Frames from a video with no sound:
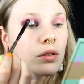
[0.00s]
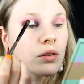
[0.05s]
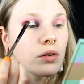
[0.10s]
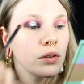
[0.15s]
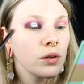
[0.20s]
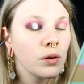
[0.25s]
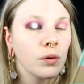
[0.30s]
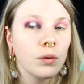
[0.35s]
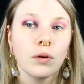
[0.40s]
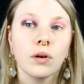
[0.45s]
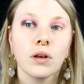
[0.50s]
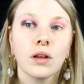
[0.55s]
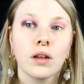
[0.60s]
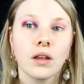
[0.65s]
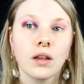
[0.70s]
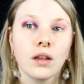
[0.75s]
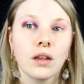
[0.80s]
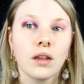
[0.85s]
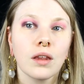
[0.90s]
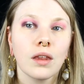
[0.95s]
to
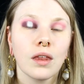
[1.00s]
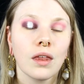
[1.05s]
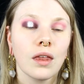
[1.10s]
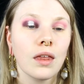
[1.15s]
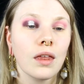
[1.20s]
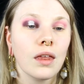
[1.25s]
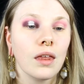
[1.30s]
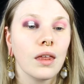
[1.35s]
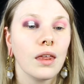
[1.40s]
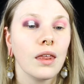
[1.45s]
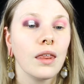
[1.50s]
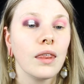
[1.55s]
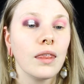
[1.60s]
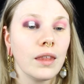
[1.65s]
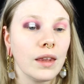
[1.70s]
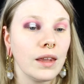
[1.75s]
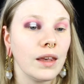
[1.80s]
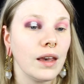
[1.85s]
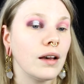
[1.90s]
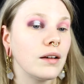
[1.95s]
and
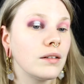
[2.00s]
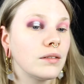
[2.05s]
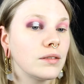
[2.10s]
the yeah.